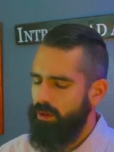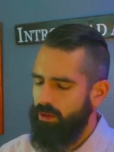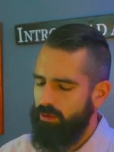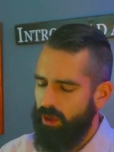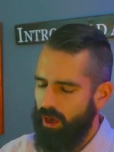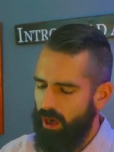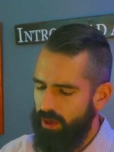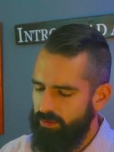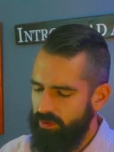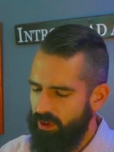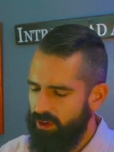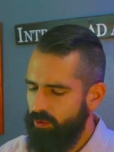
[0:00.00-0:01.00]
The
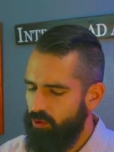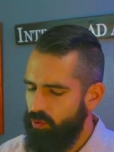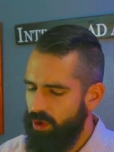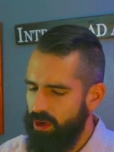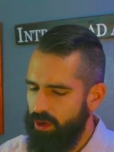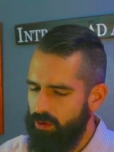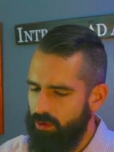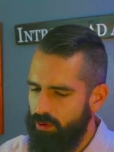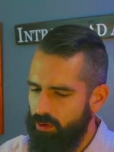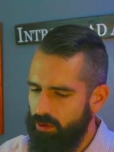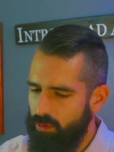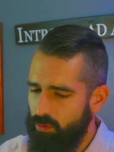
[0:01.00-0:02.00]
conflict between
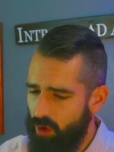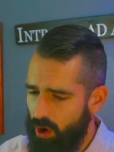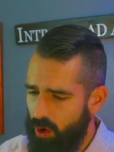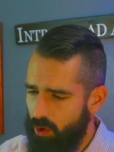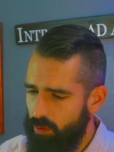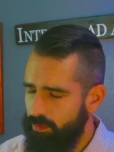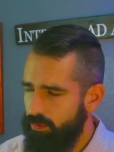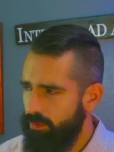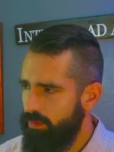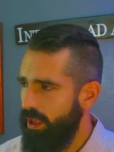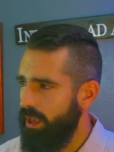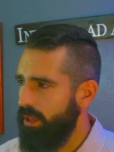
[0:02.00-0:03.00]
Rome
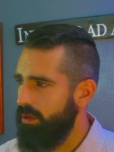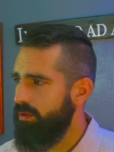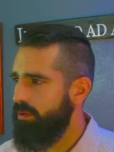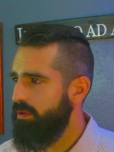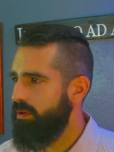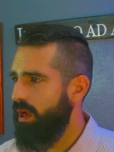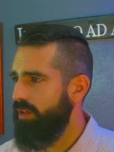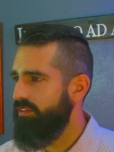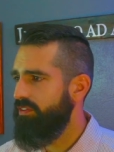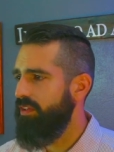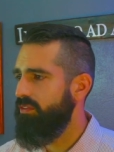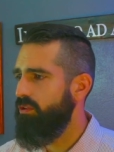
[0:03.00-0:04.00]
and
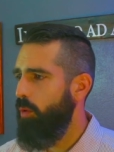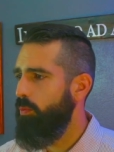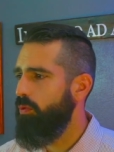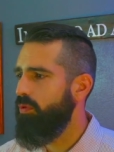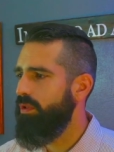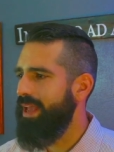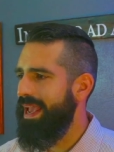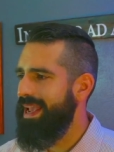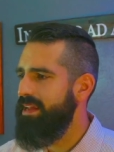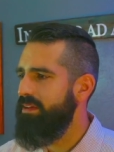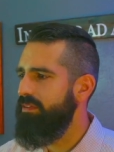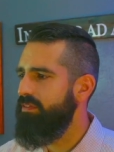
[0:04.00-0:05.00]
Constantinople
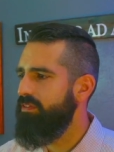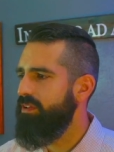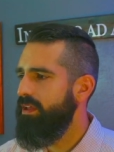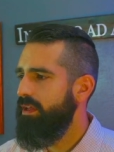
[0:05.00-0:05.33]
gains